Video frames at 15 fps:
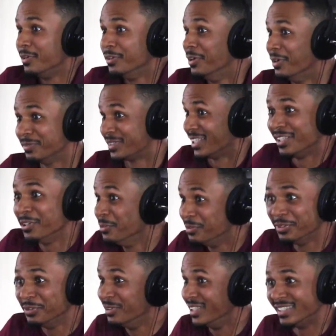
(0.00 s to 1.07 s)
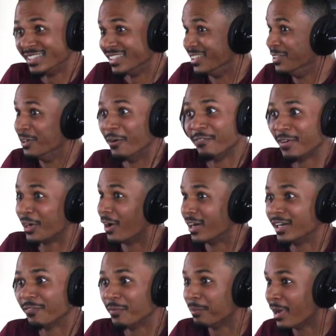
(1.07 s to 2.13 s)
you know what I'm saying, you you need to you know figure out
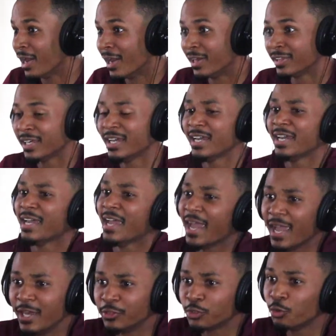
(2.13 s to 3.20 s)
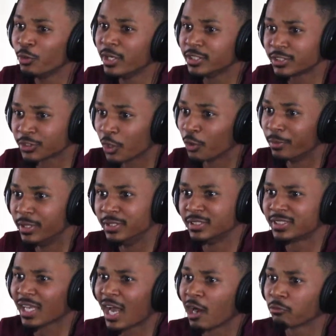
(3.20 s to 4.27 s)
a different path." And through his
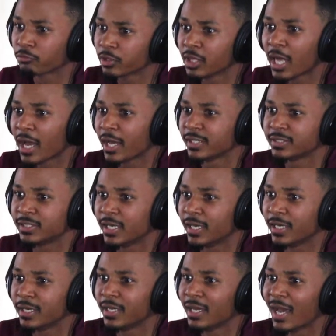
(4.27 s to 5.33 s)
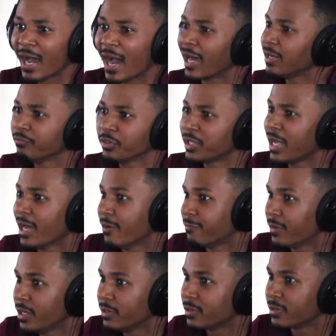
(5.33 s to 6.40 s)
sermons, I realized that I didn't really have
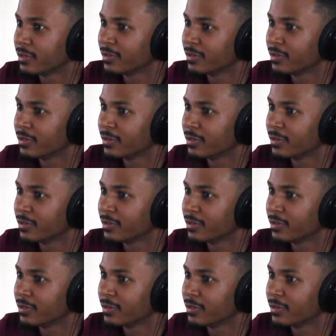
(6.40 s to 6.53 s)
faith.